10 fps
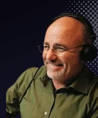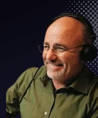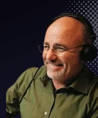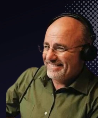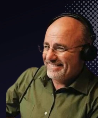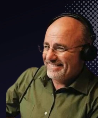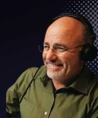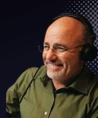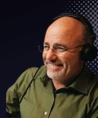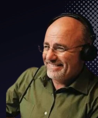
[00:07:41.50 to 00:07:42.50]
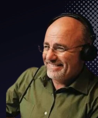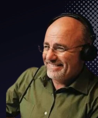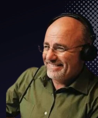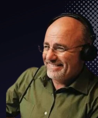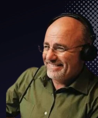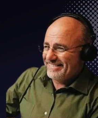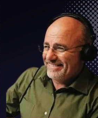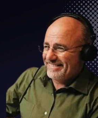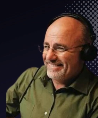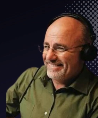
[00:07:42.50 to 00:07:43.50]

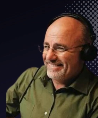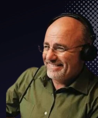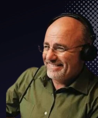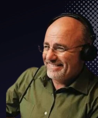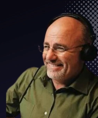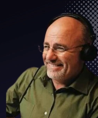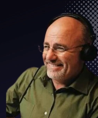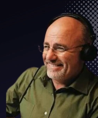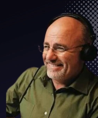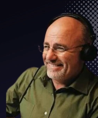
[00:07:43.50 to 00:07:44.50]
(no one is talking)